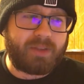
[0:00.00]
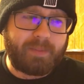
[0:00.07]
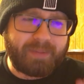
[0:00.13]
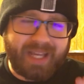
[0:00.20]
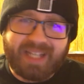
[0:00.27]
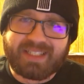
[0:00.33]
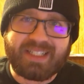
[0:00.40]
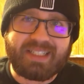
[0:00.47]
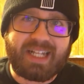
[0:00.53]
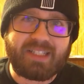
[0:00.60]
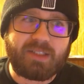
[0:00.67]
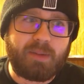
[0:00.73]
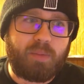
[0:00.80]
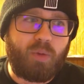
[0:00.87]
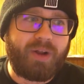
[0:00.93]
I'm guessing that's
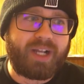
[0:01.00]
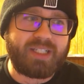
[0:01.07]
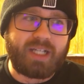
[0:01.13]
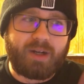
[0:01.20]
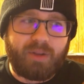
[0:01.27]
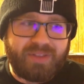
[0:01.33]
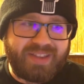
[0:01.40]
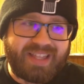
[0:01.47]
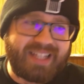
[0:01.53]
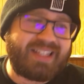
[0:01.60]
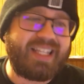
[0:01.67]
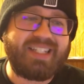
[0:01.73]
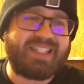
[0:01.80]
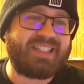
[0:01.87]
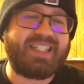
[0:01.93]
the point because I don't think that
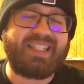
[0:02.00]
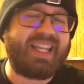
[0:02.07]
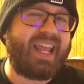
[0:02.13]
this is...